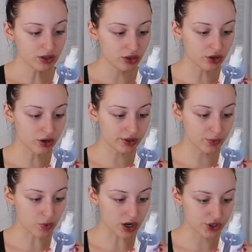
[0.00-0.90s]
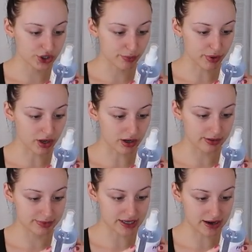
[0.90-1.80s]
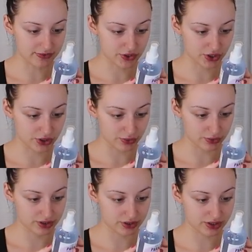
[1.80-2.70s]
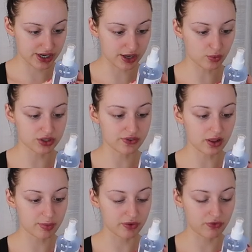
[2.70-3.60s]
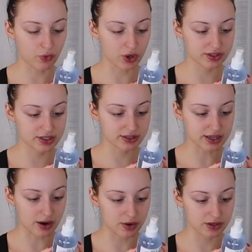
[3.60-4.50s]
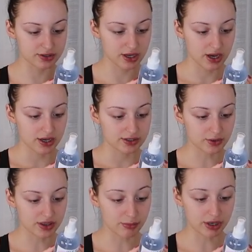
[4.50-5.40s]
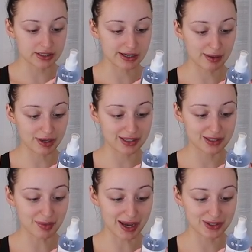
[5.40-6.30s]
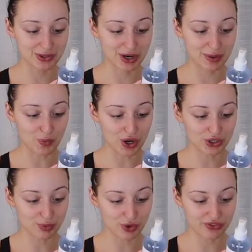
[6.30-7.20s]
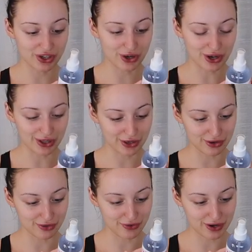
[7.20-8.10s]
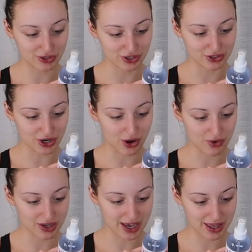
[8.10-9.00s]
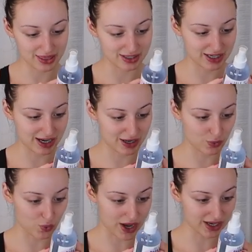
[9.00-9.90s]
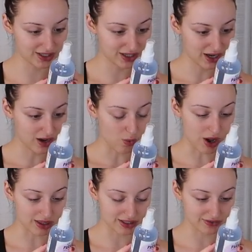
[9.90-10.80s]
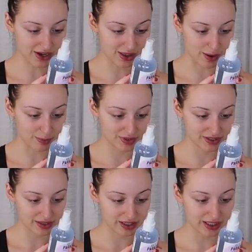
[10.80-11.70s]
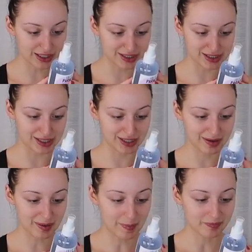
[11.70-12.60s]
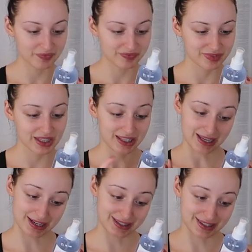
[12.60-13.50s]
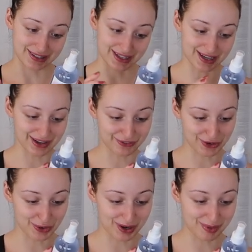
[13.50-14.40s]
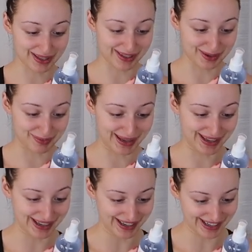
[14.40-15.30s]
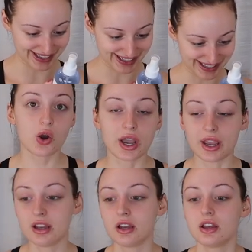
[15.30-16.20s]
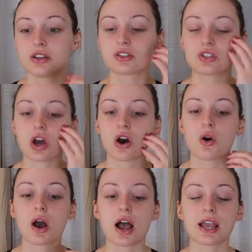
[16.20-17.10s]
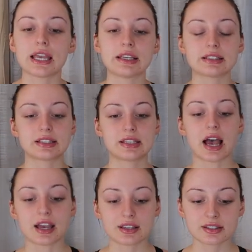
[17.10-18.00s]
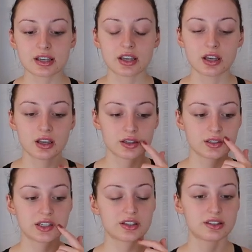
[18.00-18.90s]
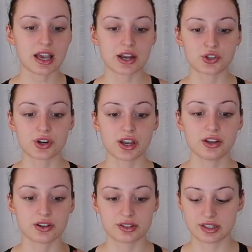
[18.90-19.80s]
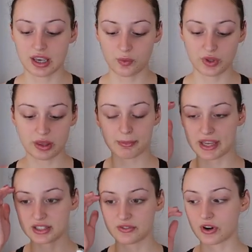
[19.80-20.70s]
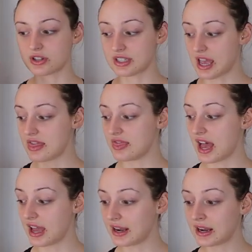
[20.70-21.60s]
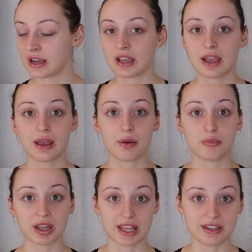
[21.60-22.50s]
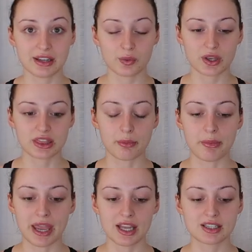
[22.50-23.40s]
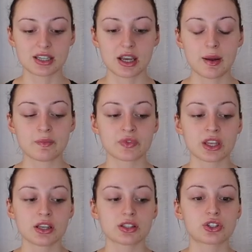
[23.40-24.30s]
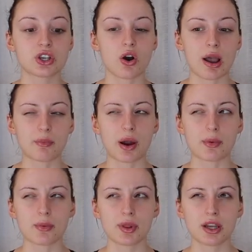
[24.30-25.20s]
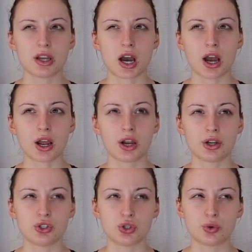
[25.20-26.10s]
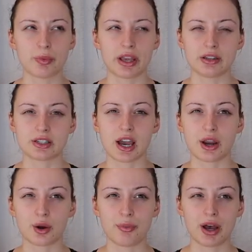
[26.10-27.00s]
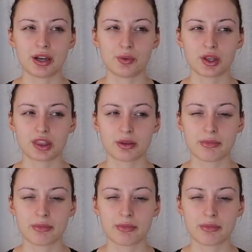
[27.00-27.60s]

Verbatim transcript: Thoroughly wash palms after use. Your tan will develop in four to six hours, so in the meantime, eat some ice cream, watch a movie, call a girlfriend, just don't get the tan wet while it develops. Easy. It is easy if you're going to bed like me. Okay, so it says to saturate your skin with the mist first and then blend it with the mitt. So I'm probably not gonna do my entire body with the